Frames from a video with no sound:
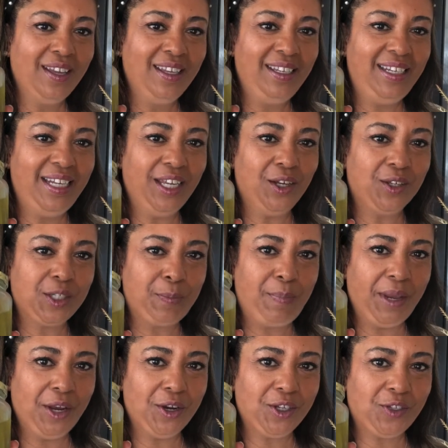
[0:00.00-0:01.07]
dill
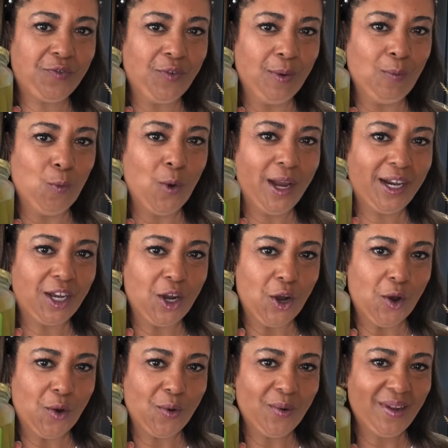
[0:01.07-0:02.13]
spears from
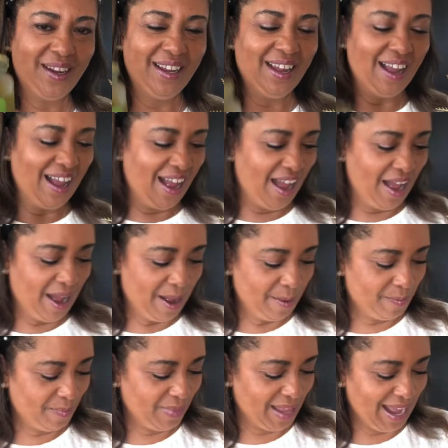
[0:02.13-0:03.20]
Winco.
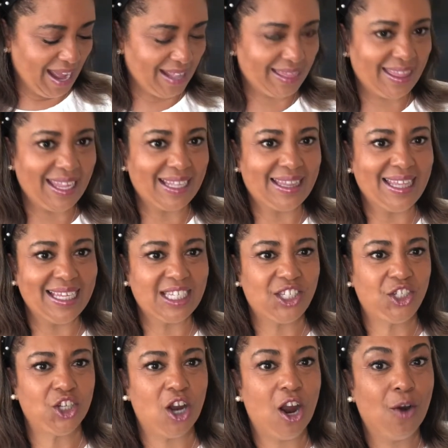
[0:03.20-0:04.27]
I think this
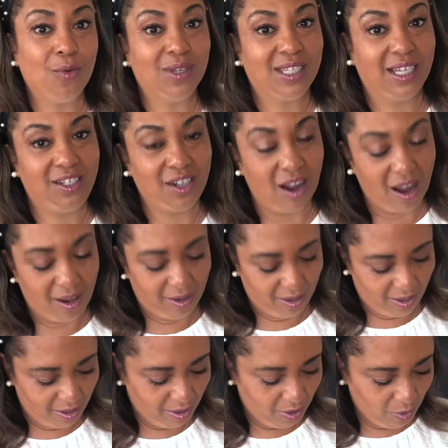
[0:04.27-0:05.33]
jar was
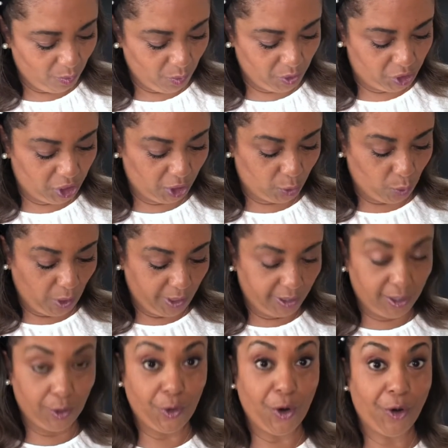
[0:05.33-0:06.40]
$1, which is what
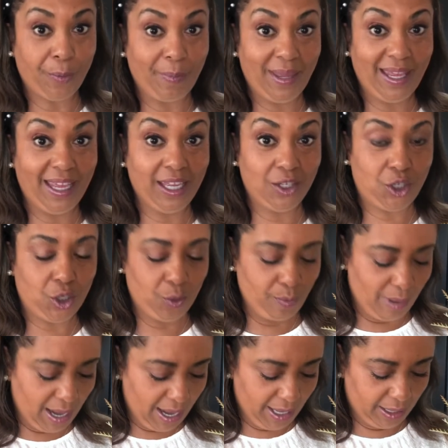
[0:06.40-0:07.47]
lured me into
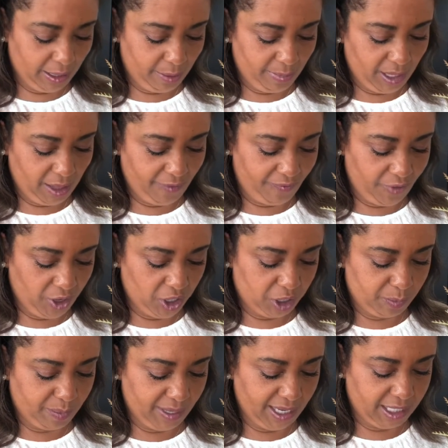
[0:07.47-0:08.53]
buying them in the
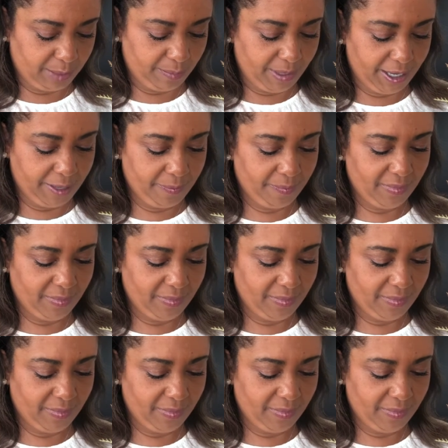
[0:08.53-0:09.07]
first place, but